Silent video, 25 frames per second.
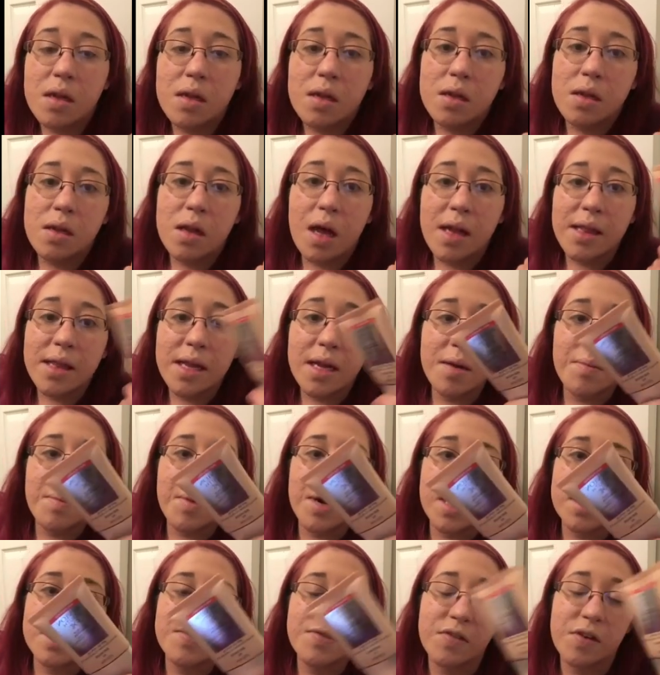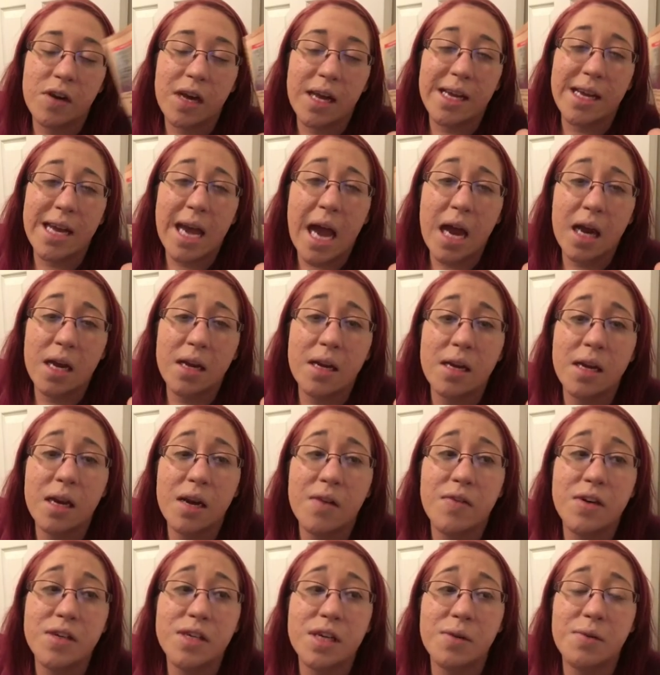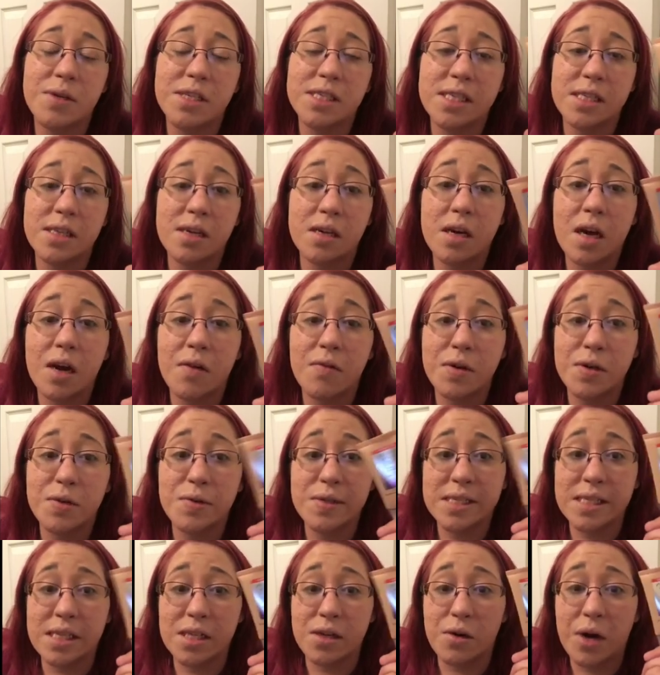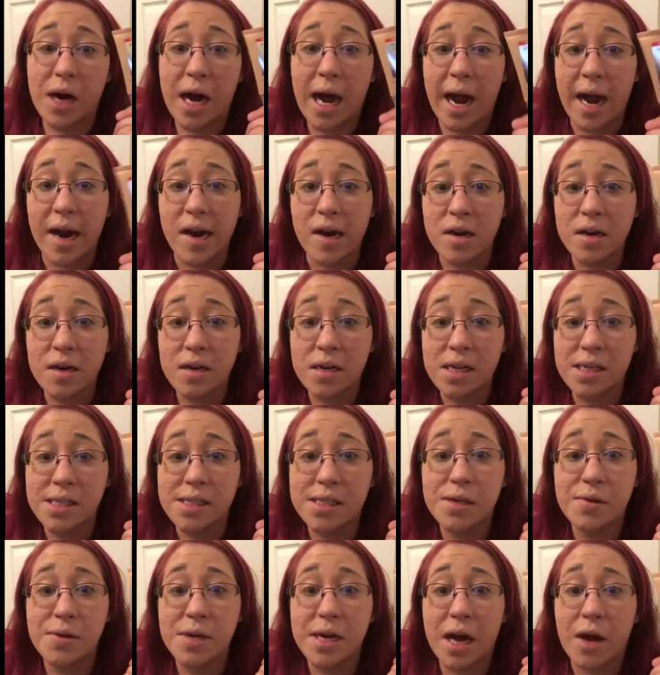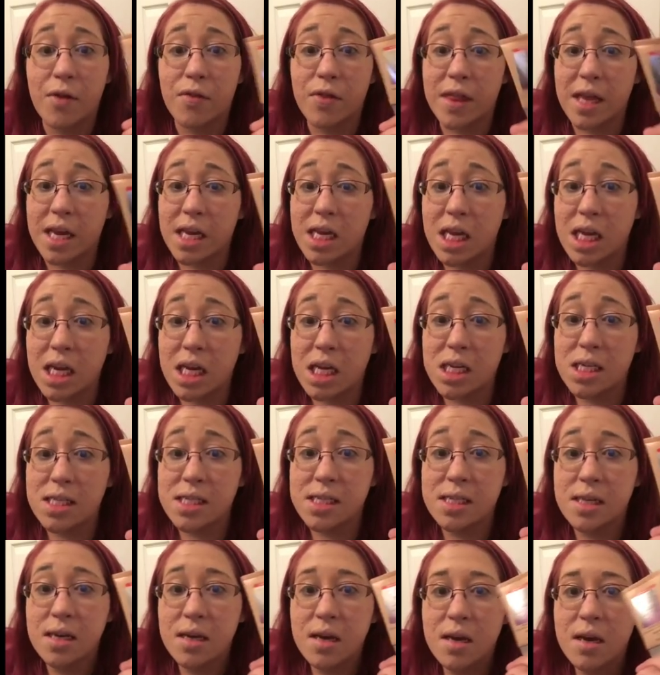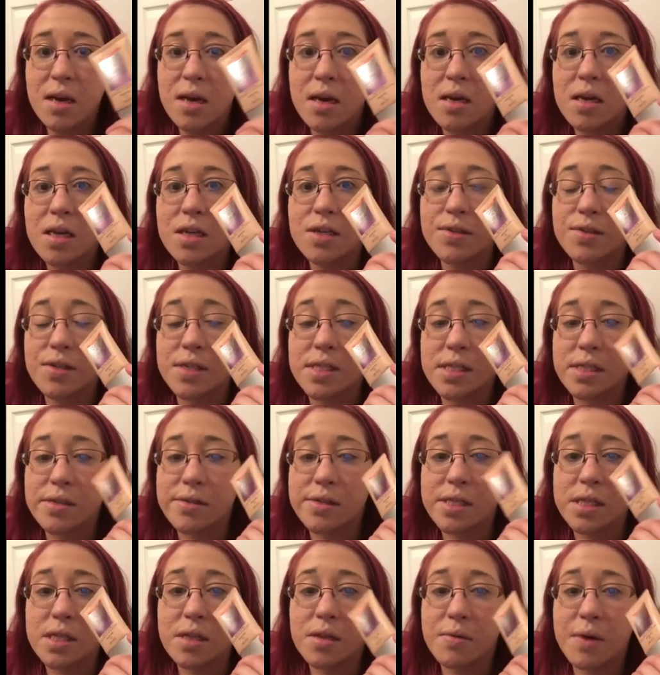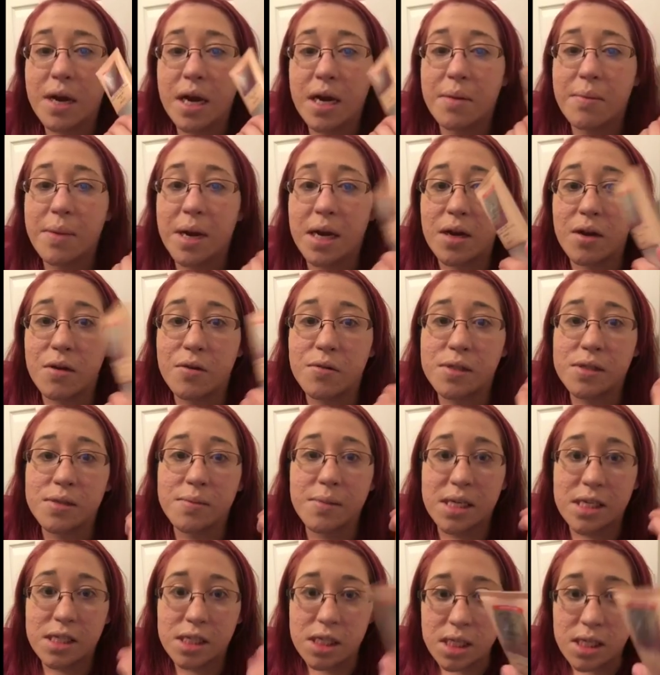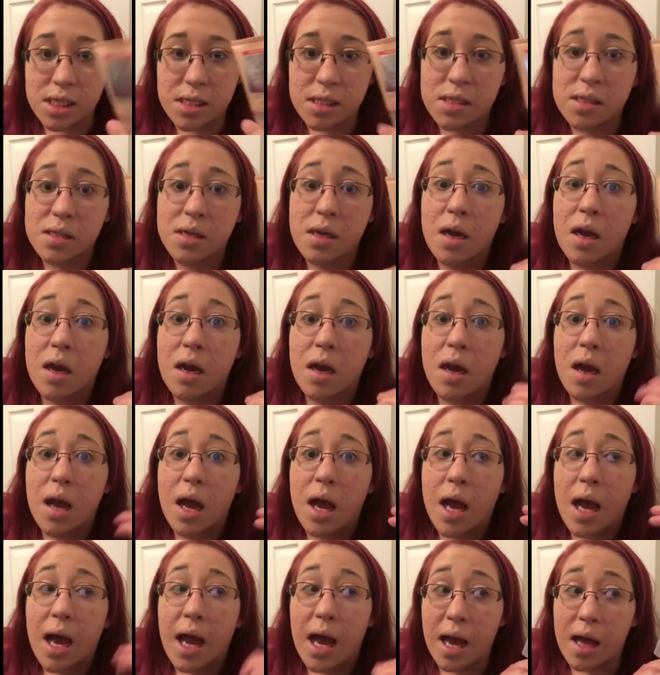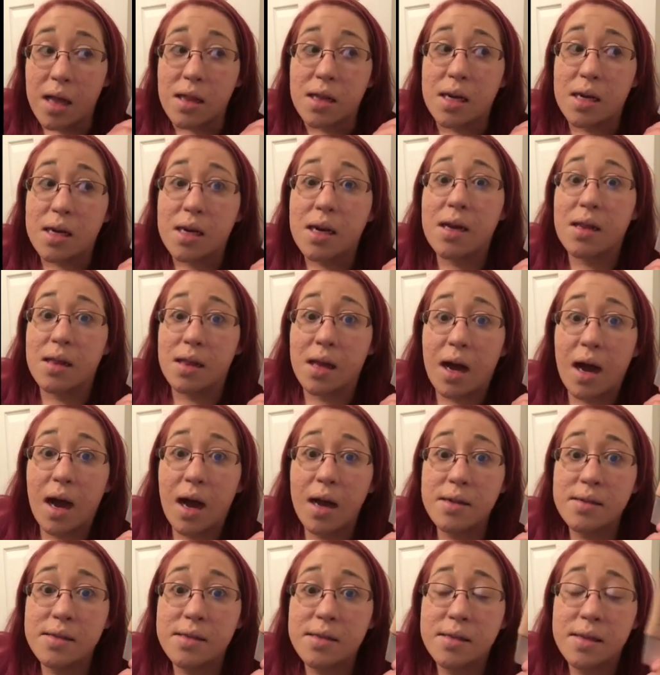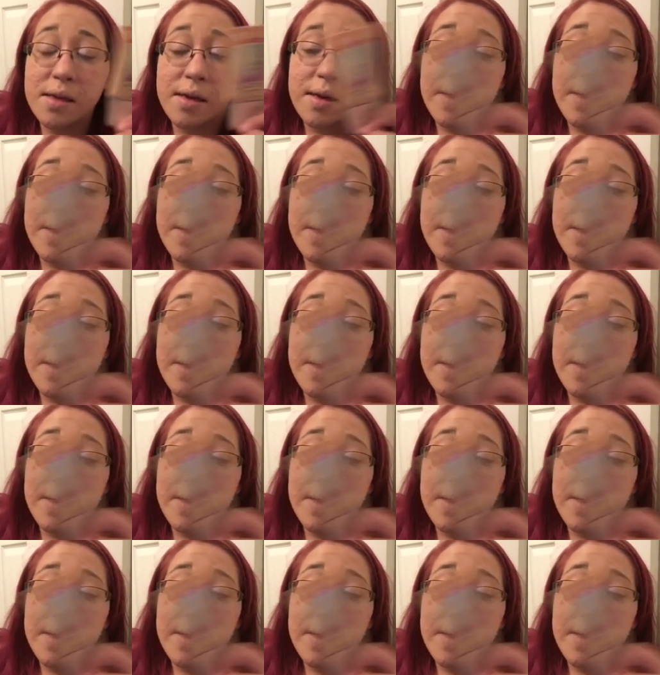not that impressed for like acne coverage. I wish that the coverage was a little higher considering how thick it is because you can still see the red in my nose and my cheeks hella a lot.